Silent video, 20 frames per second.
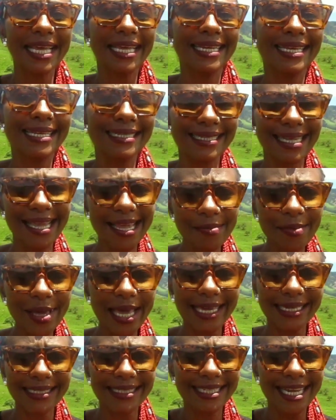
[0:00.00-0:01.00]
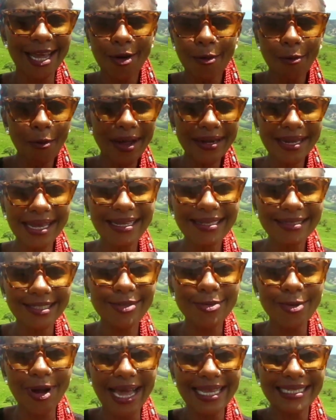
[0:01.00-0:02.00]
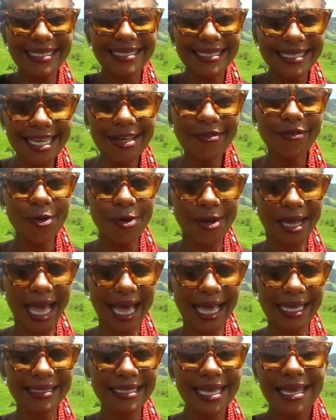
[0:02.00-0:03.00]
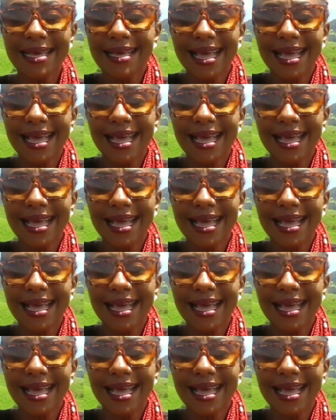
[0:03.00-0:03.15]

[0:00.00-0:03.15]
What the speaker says: in His image. What else do I seek for, guys?